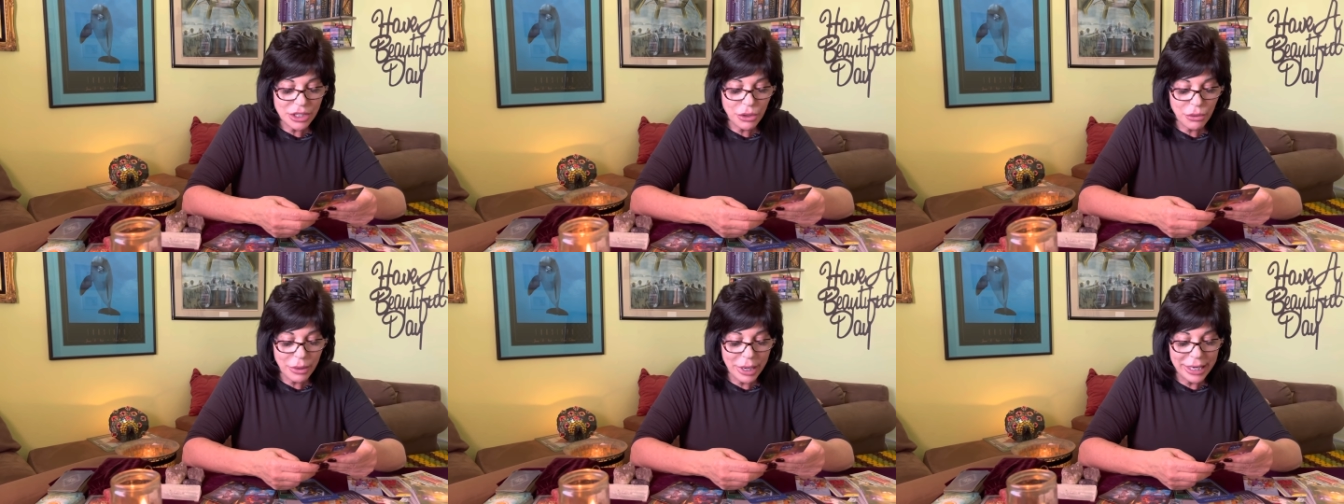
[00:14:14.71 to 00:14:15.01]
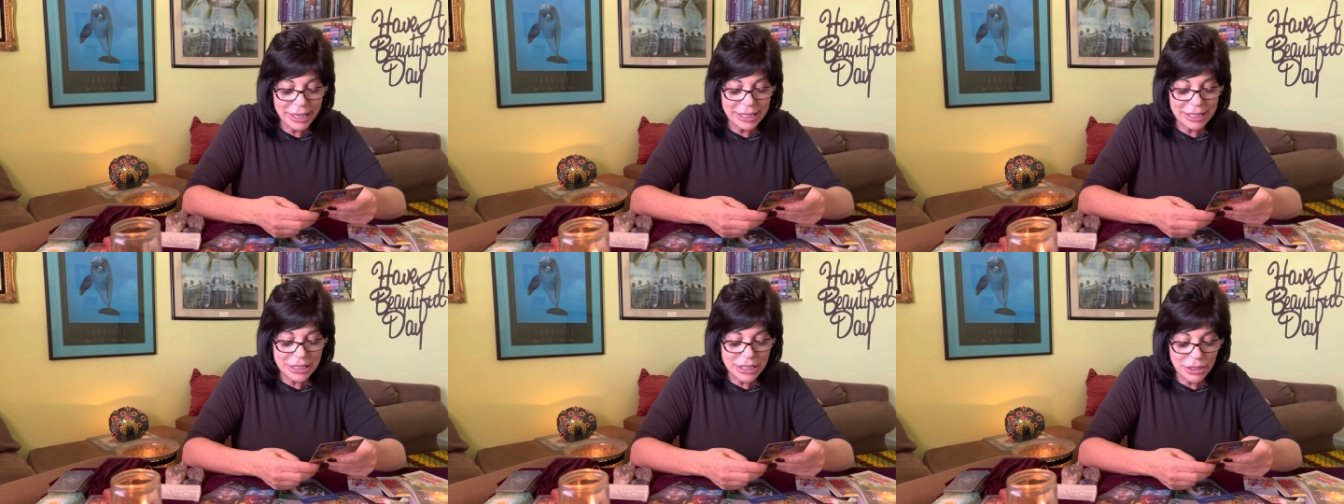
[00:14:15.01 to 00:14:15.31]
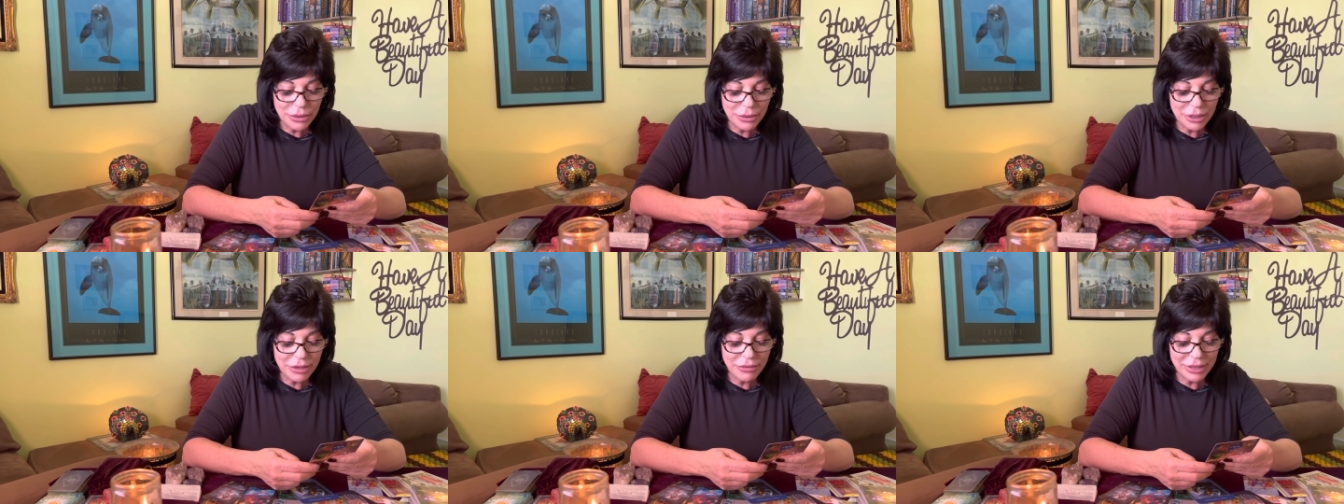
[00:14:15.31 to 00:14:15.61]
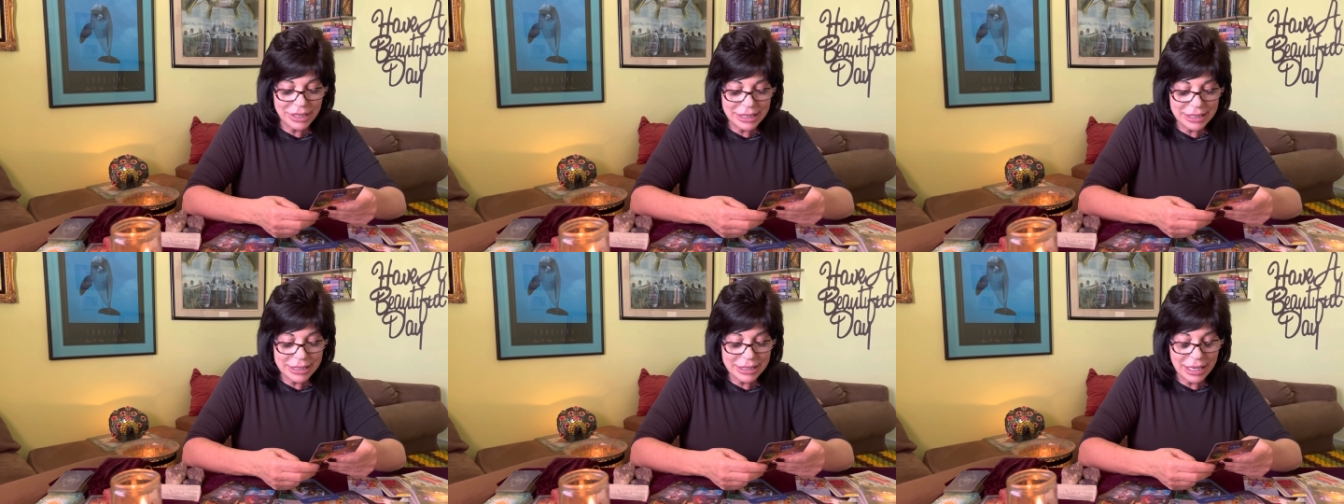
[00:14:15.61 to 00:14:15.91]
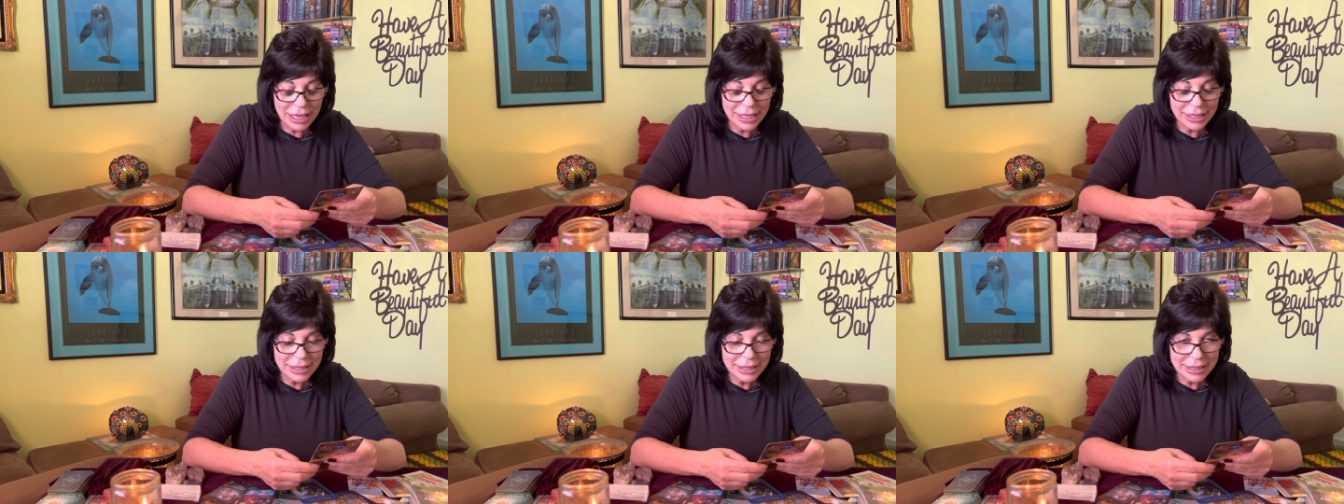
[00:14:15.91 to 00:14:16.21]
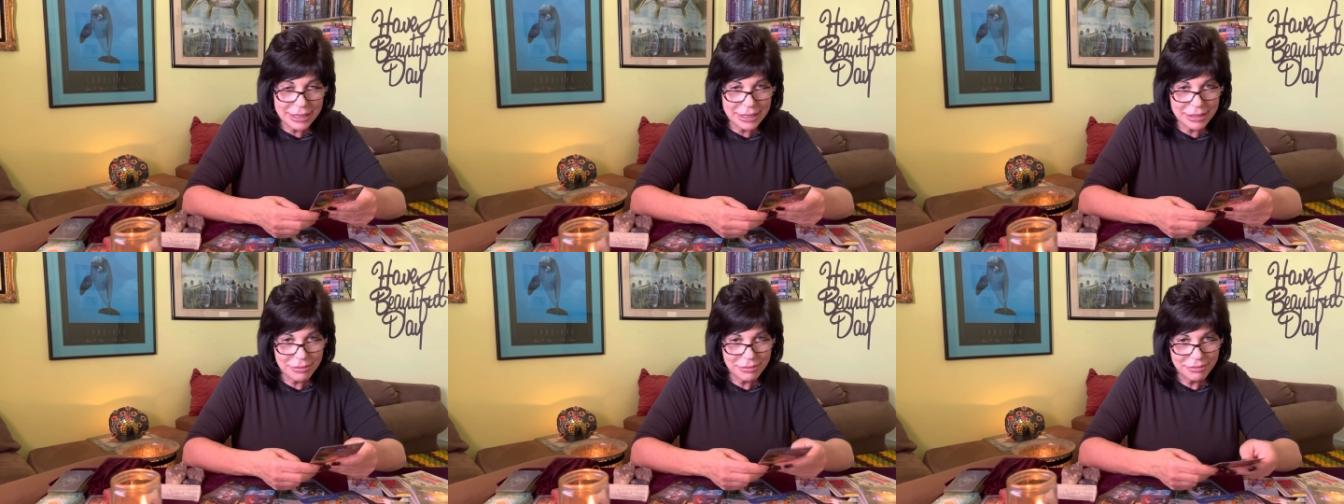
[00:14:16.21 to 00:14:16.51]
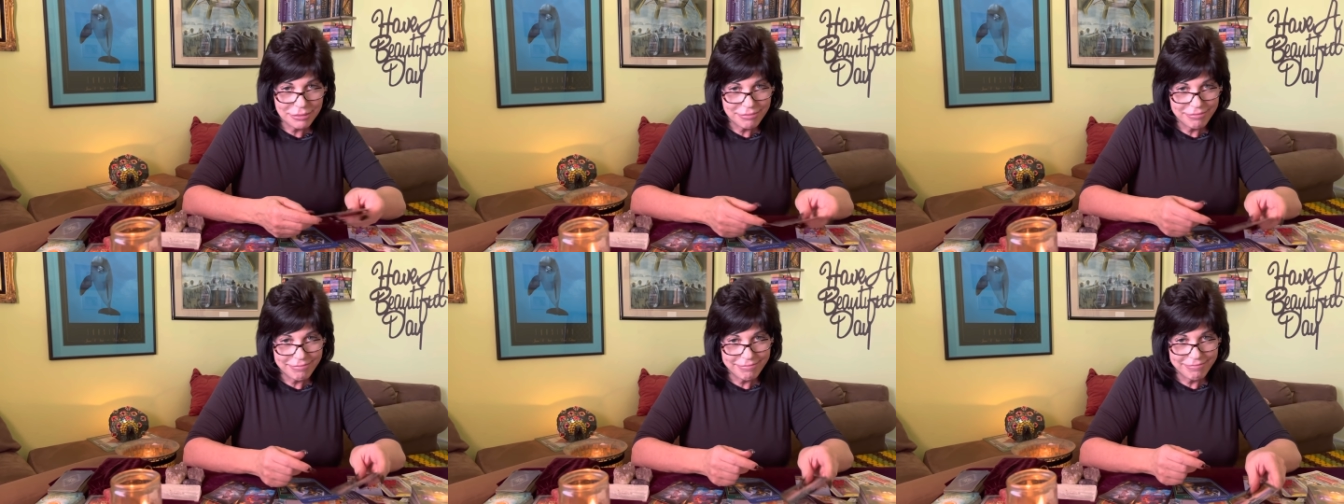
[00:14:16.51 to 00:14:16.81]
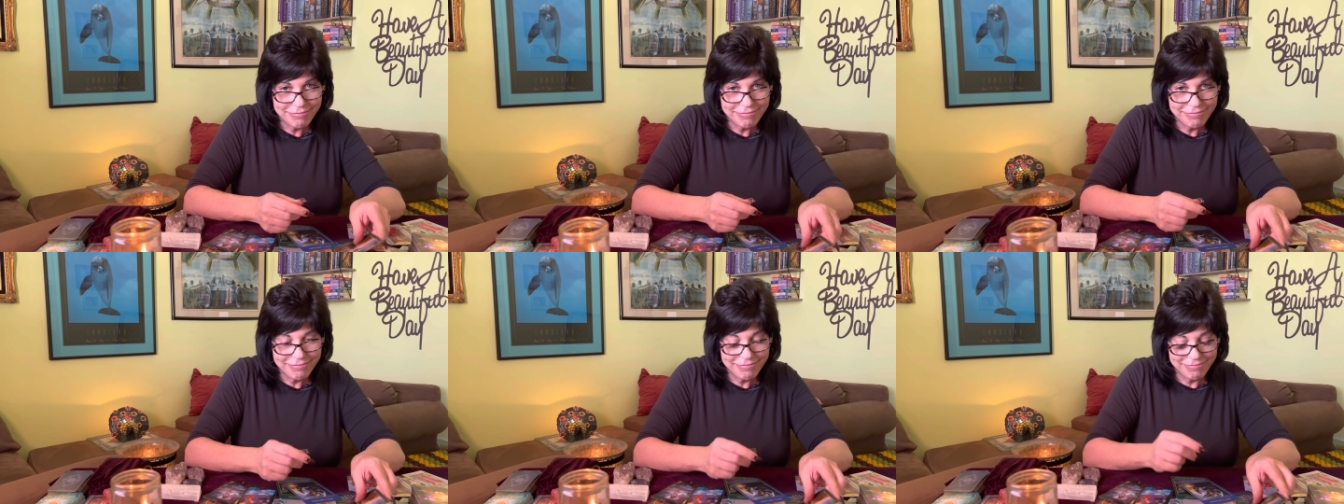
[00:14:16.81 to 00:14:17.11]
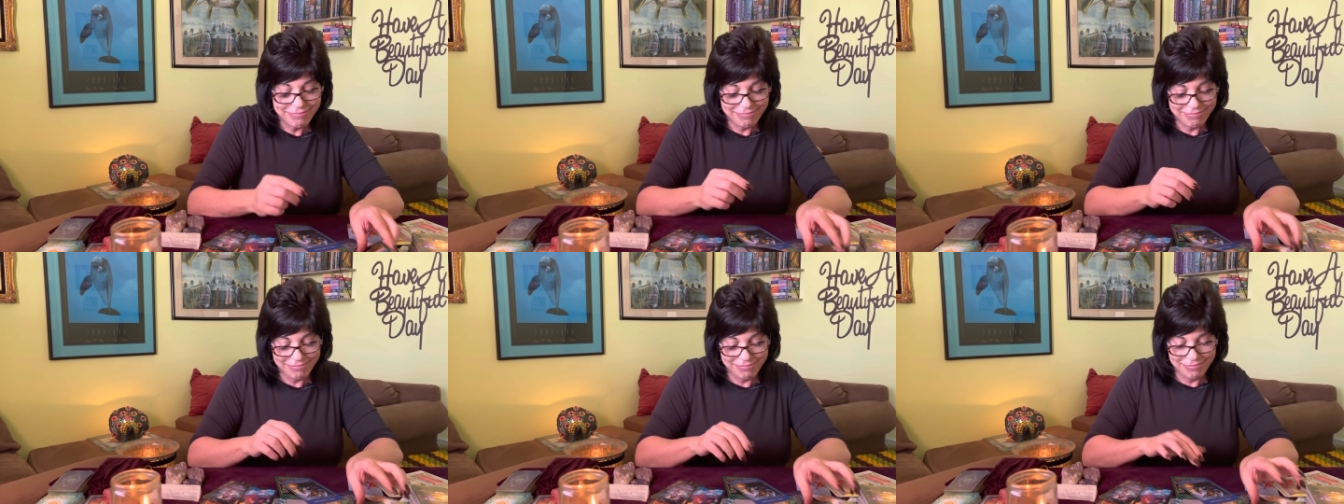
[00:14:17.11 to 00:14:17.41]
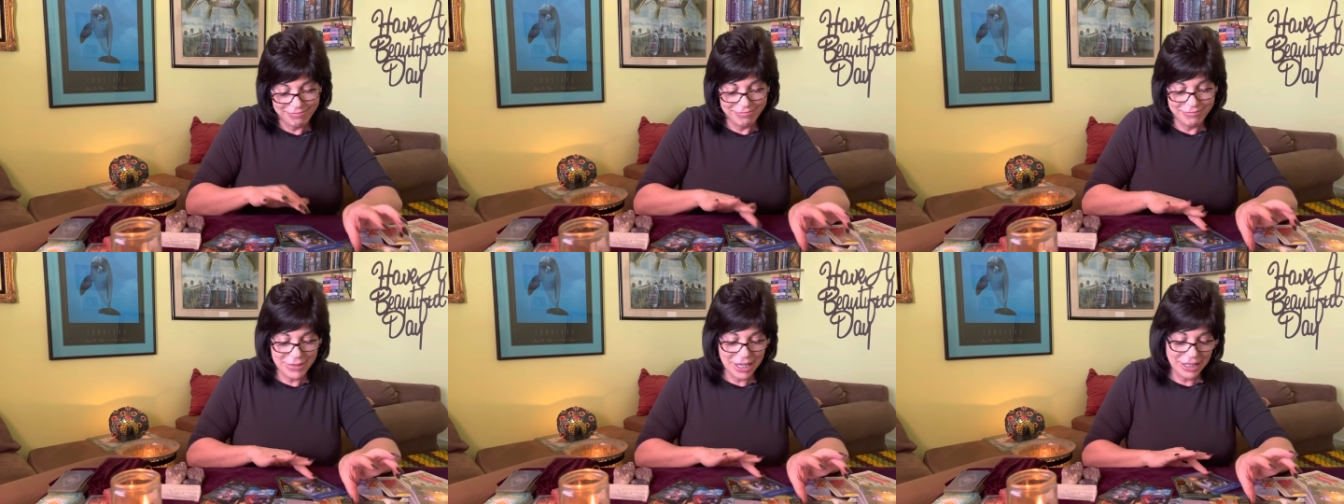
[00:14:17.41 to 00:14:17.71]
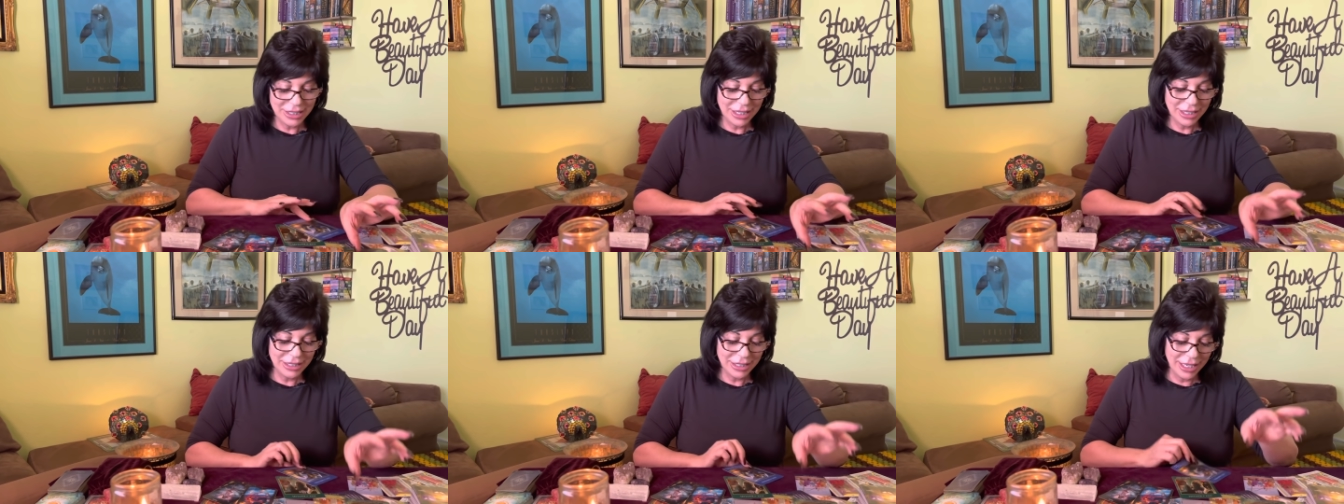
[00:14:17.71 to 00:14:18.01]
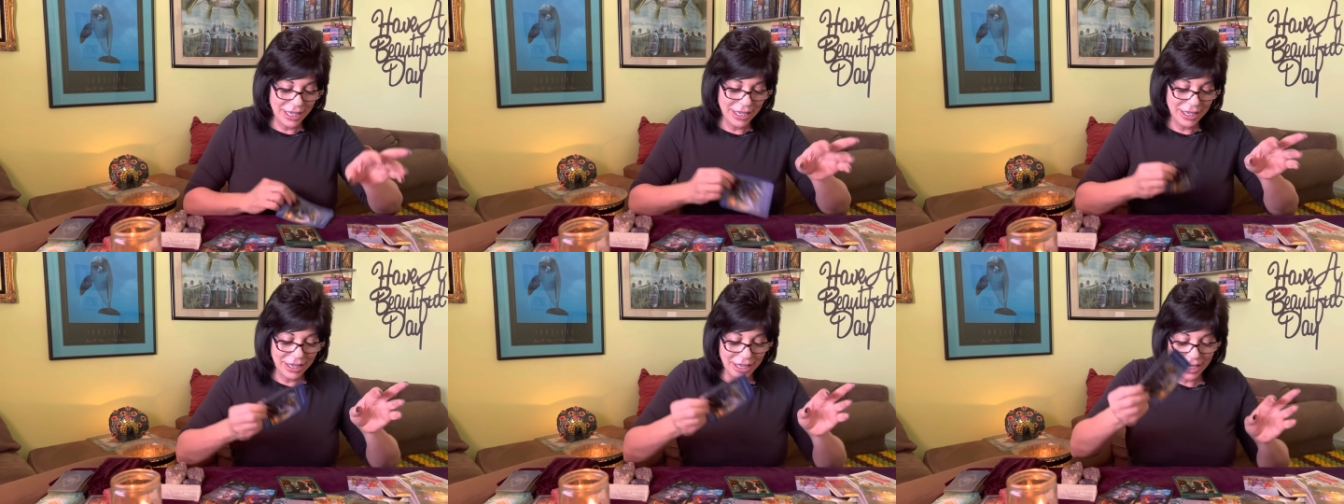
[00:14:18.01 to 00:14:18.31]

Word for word: great intuitive insights. not done yet.